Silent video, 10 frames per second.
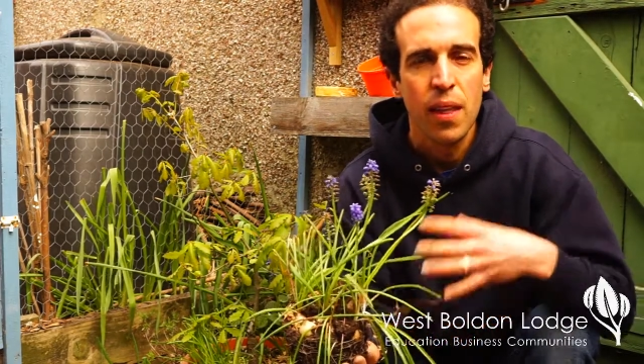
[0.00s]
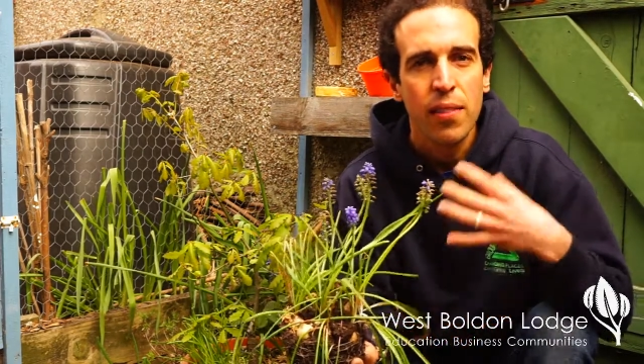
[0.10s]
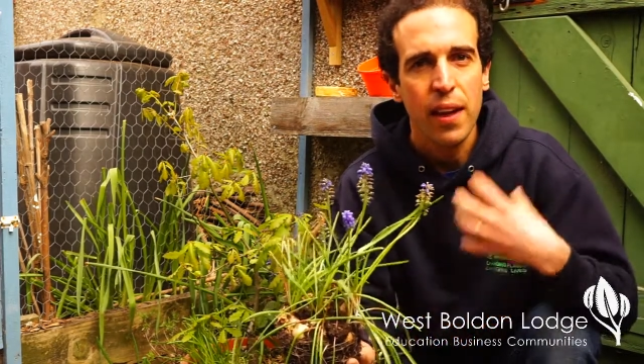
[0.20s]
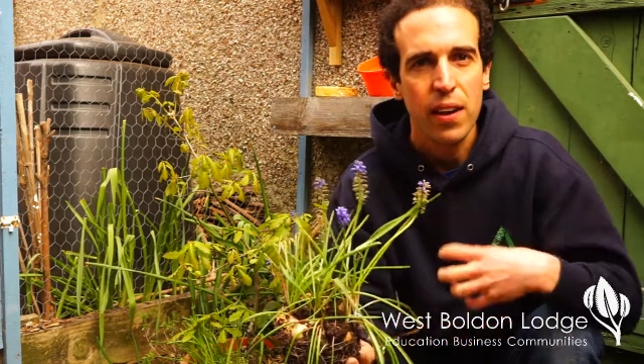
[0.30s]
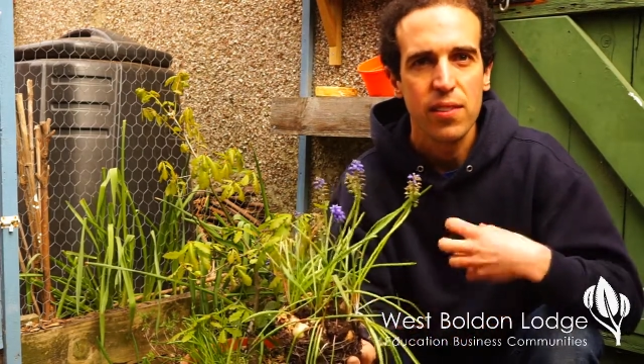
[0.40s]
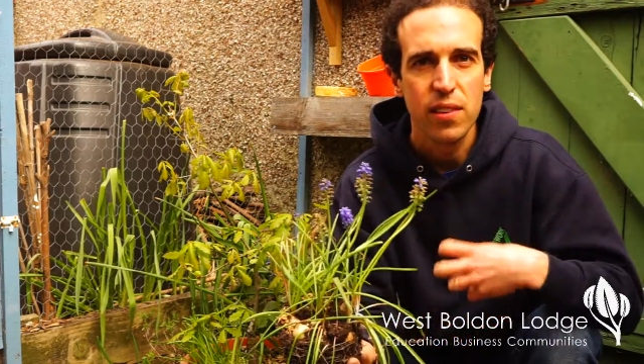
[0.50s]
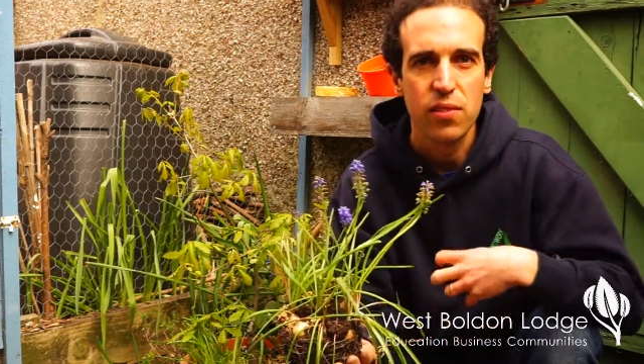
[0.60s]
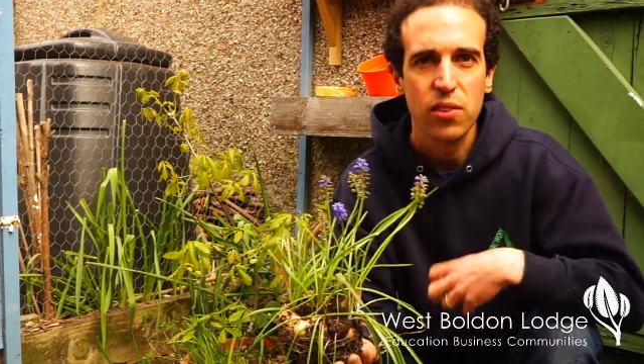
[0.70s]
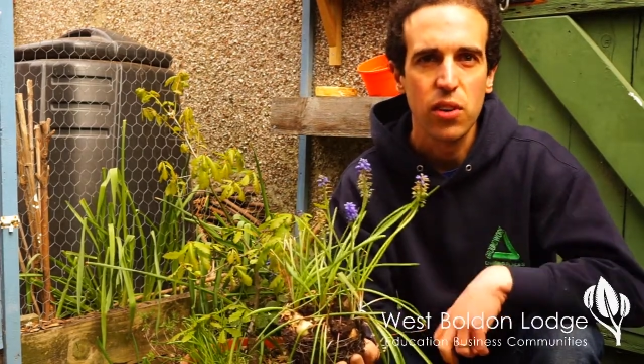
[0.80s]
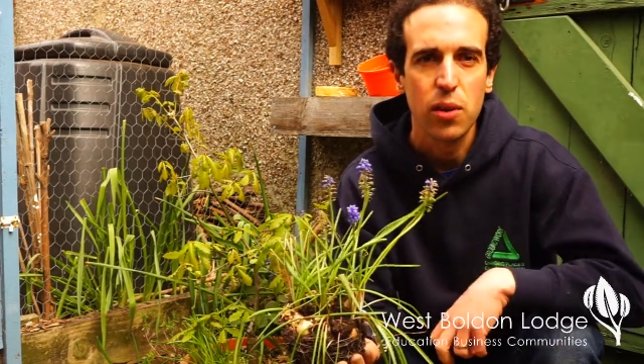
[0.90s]
They also
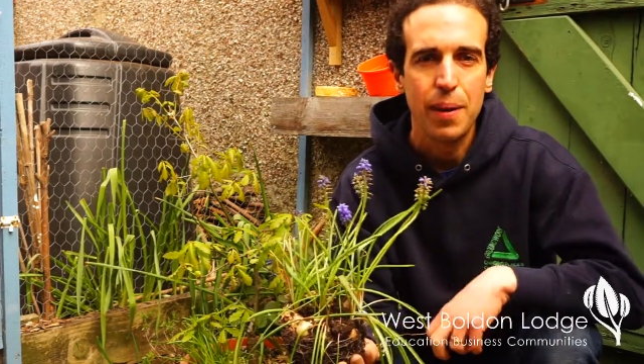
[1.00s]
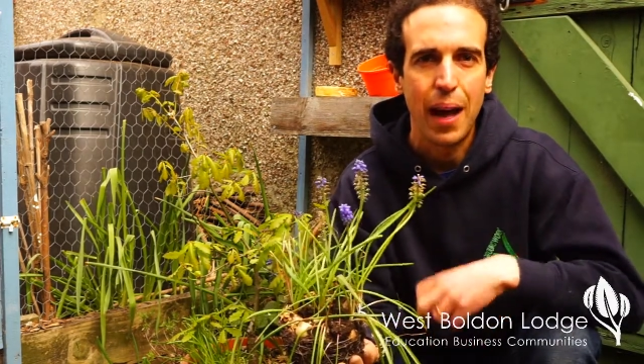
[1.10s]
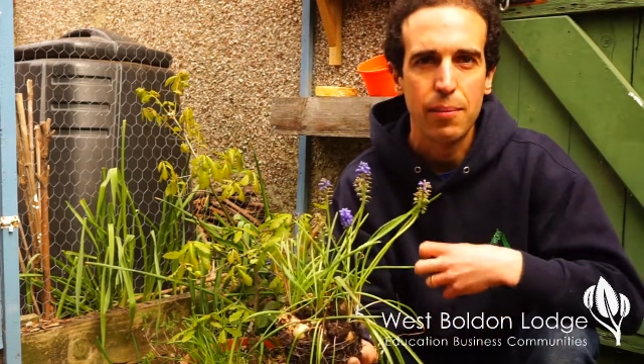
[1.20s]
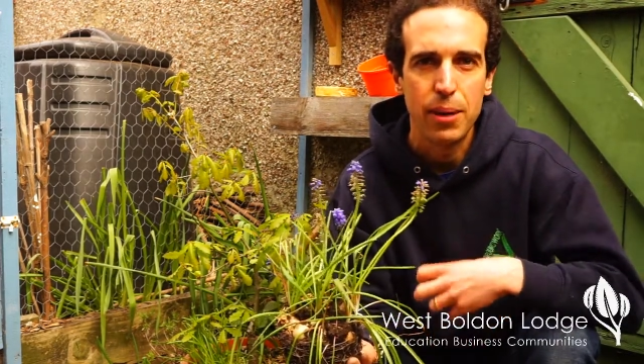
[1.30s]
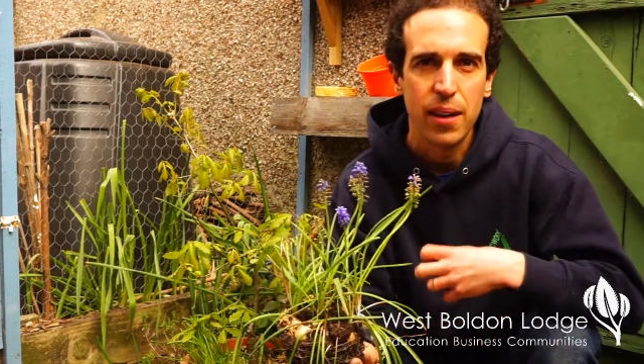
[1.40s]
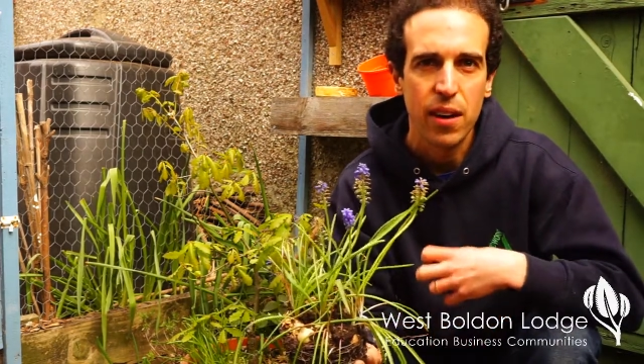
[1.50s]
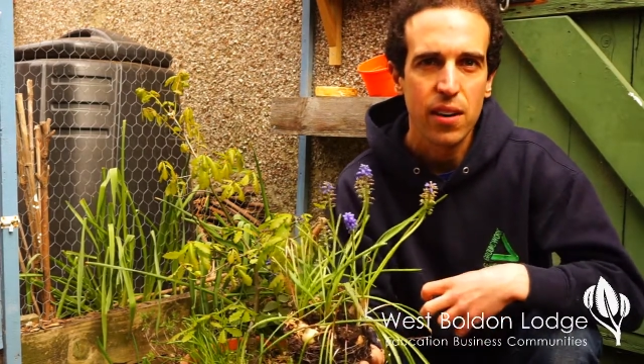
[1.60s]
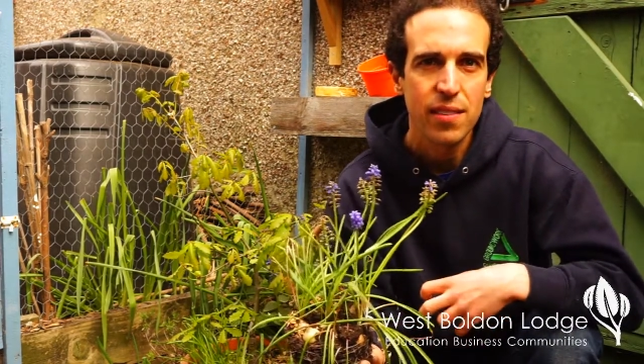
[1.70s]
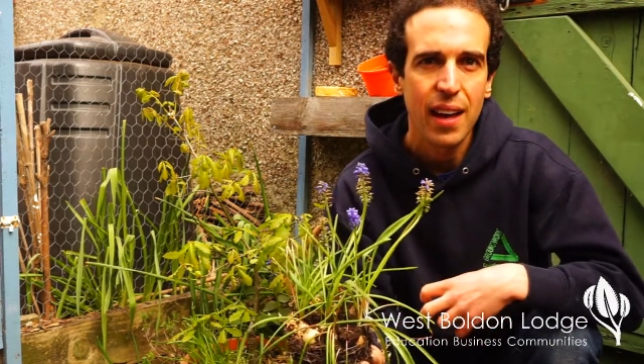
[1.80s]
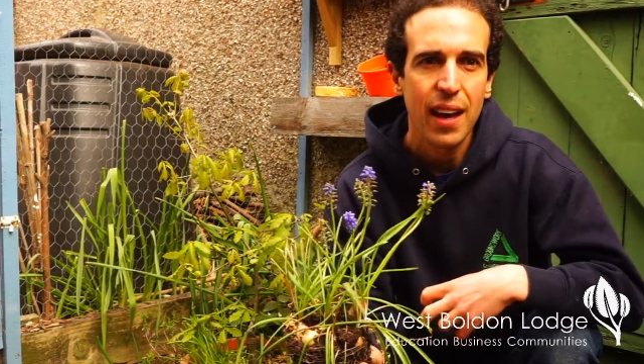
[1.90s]
soak up carbon
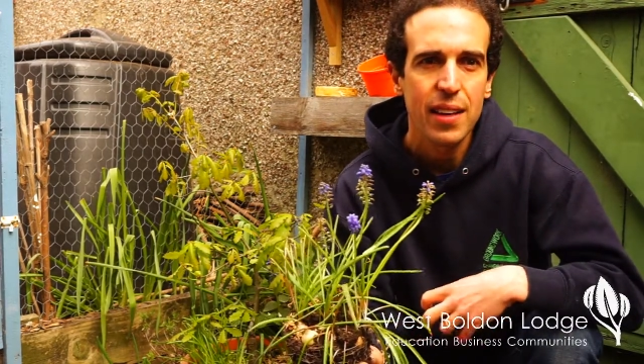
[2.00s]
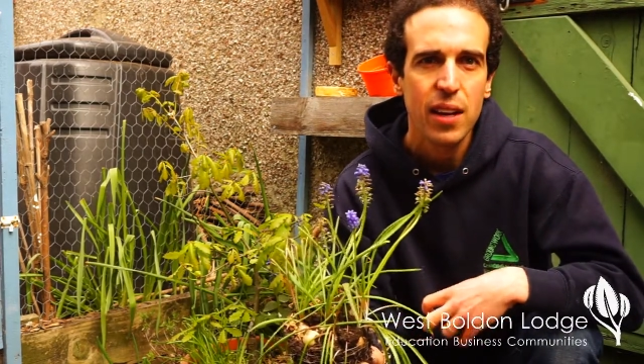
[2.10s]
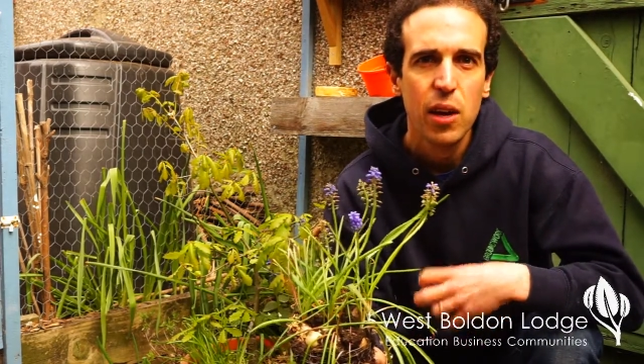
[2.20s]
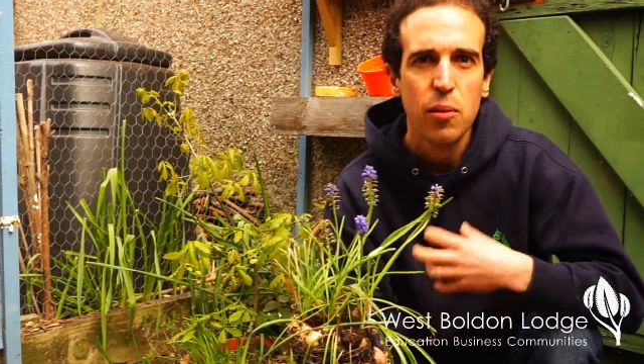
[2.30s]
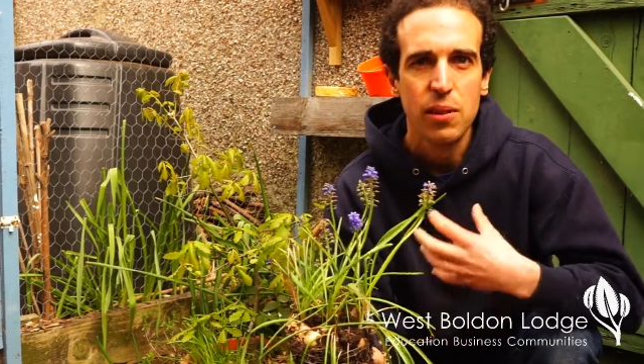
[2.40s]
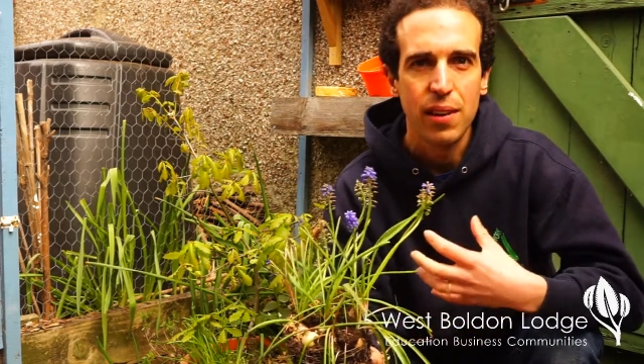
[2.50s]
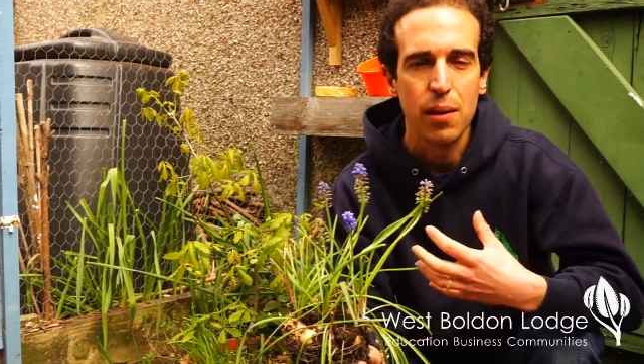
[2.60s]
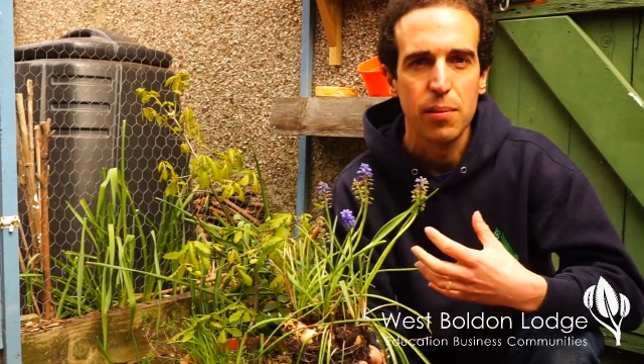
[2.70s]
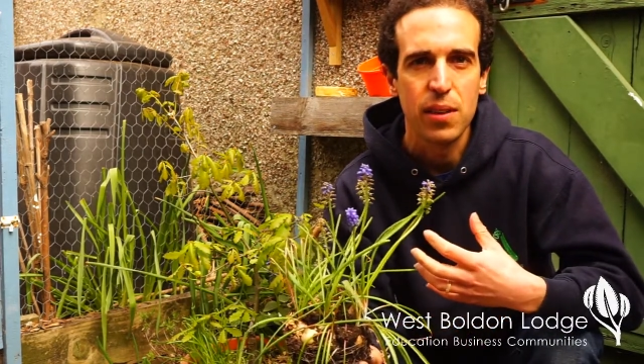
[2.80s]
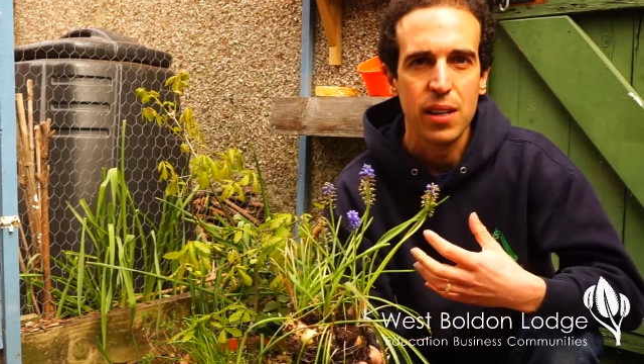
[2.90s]
dioxide, which
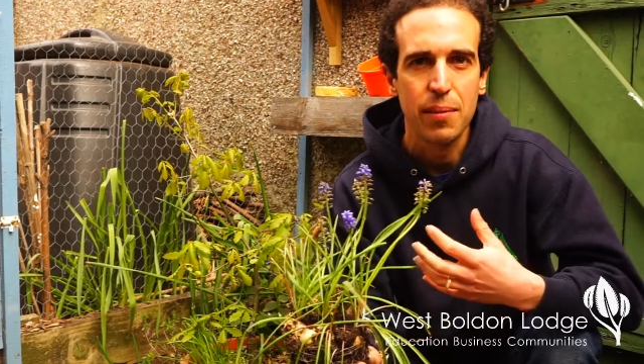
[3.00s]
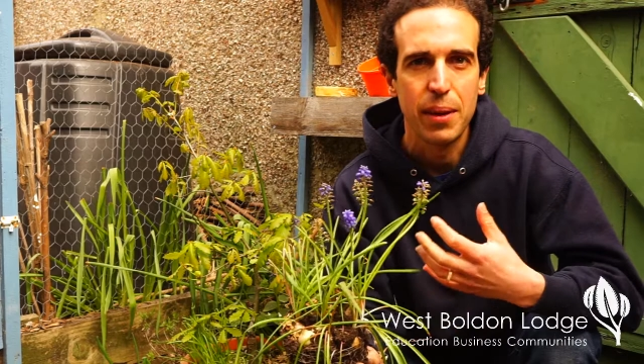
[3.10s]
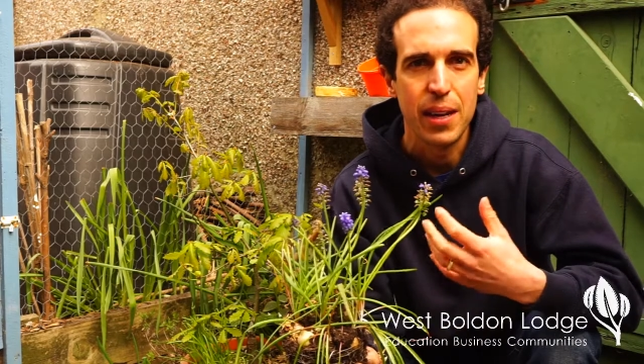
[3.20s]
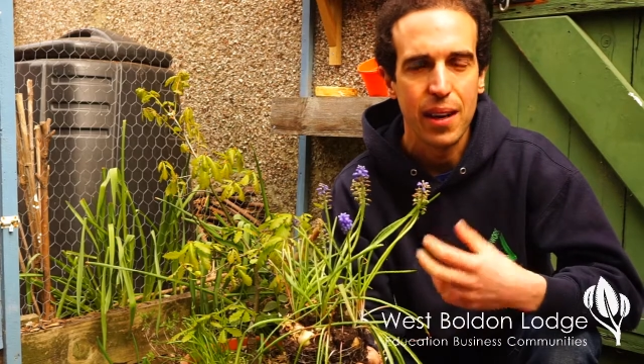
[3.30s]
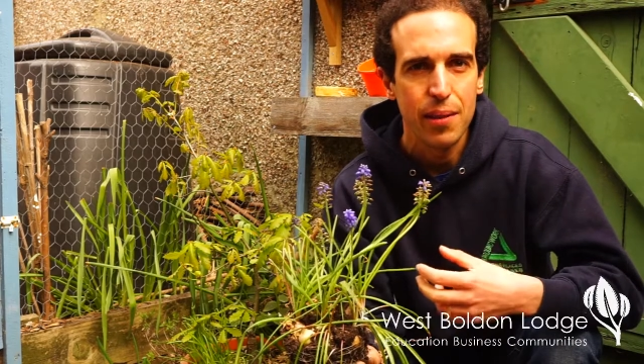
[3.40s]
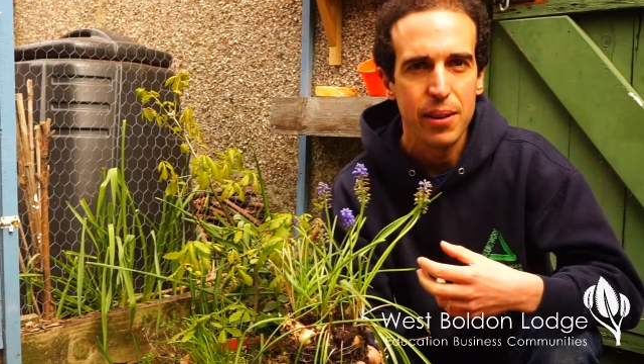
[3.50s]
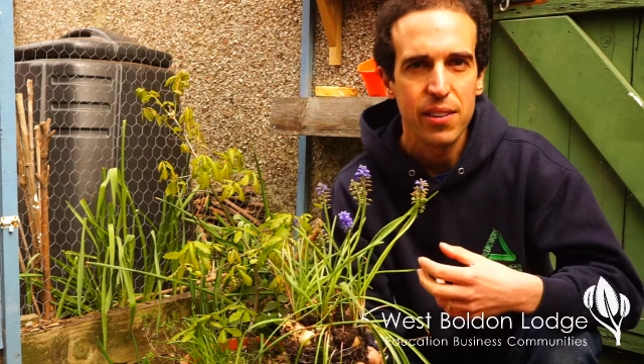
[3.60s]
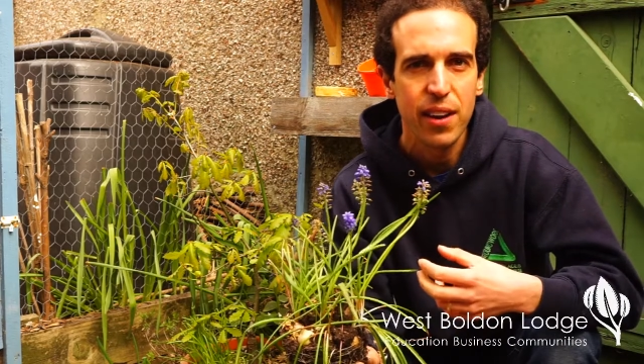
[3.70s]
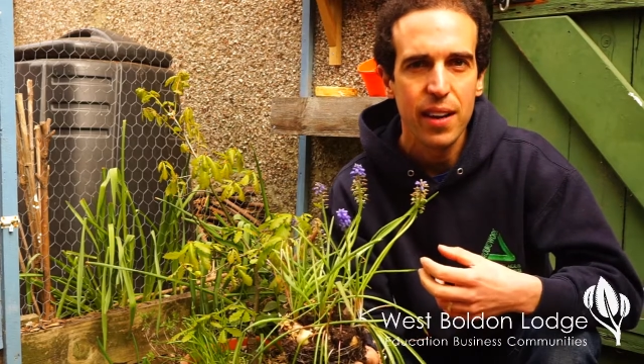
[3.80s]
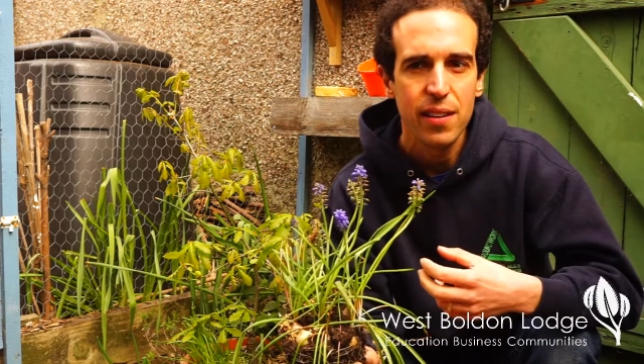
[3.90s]
helps to limit climate
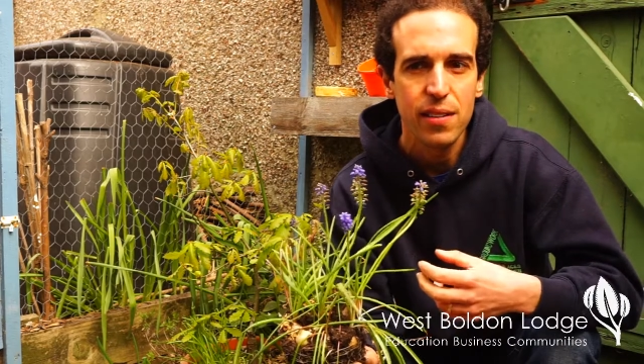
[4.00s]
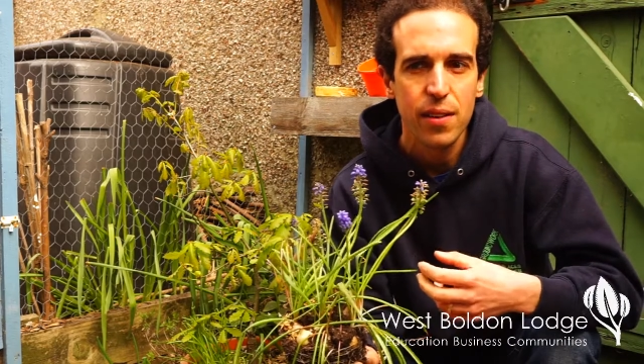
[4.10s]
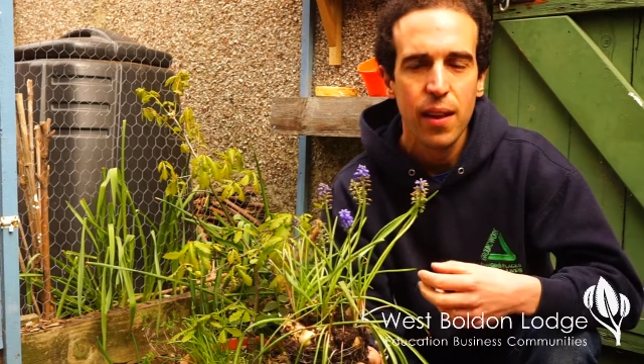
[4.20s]
change.